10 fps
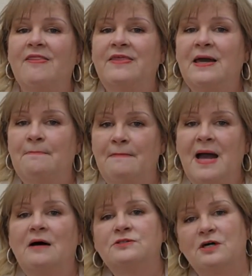The
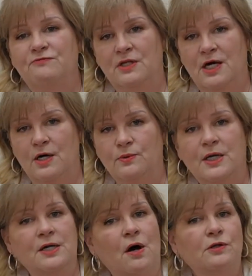amount of the loan
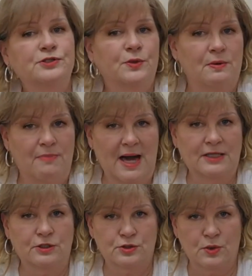can also
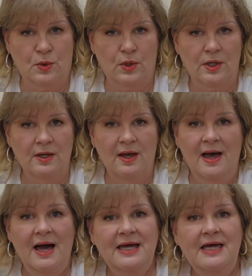impact the score.
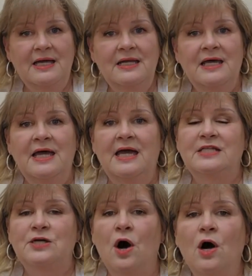Again,
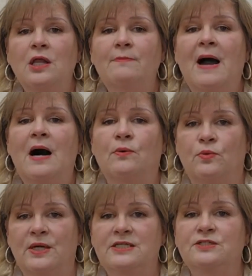it's all about
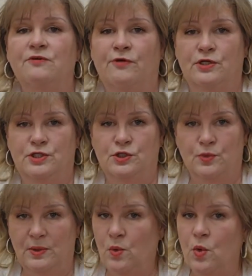risk versus
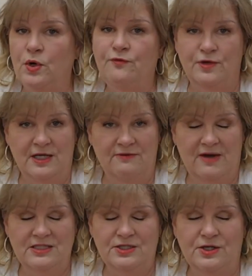reward for the
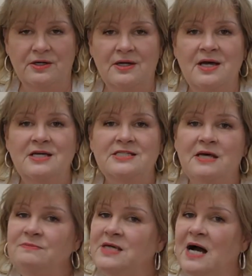investor.
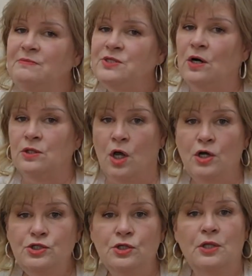Sometimes a
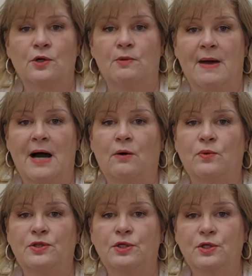larger loan amount
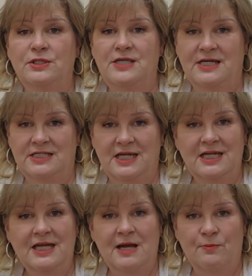with good
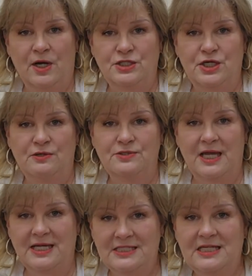debt-to-income ratios,
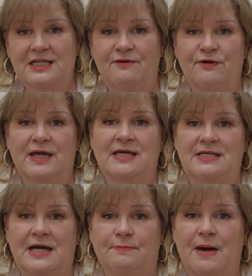insignificant
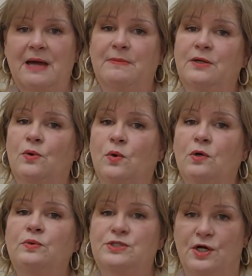down payment,
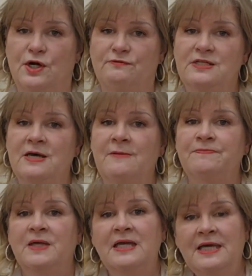or reserves
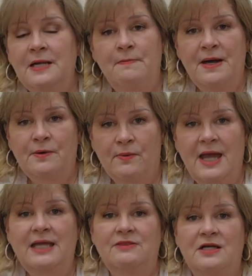can get a better
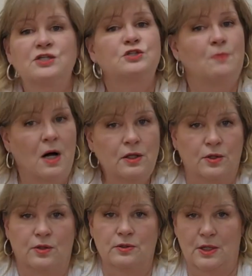rate than a
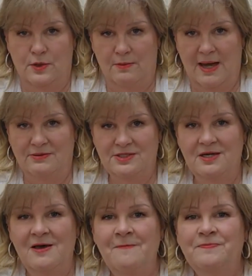smaller loan amount.
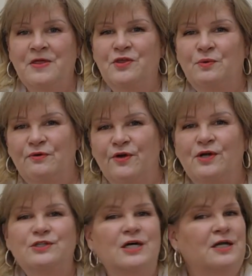The
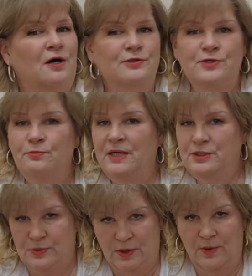reverse can also be
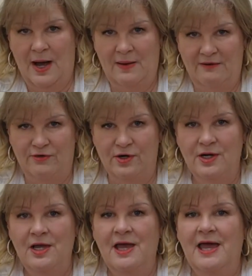true, however.
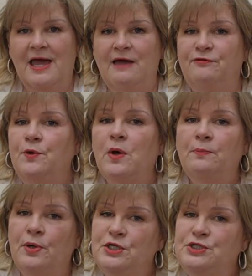If you are
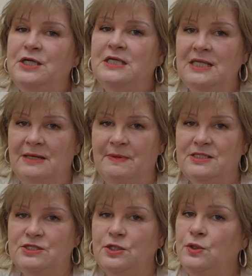pushing the
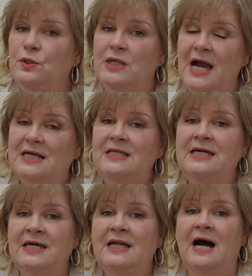limits, you'll likely
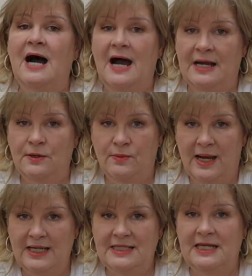get a higher
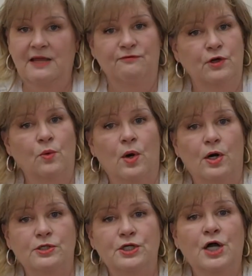rate than if you
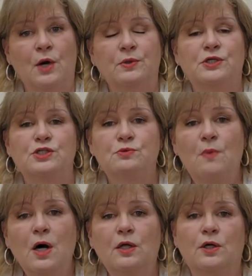were to go with a
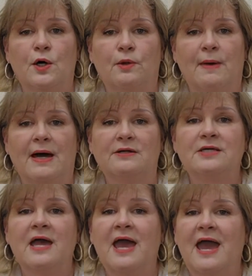smaller loan amount
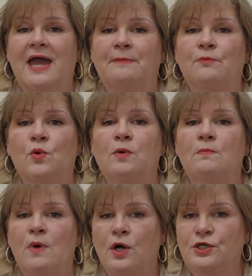and more
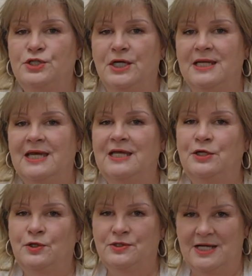margin in
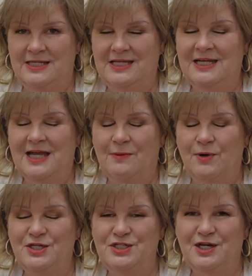your debt to income
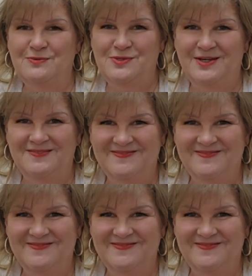ratios.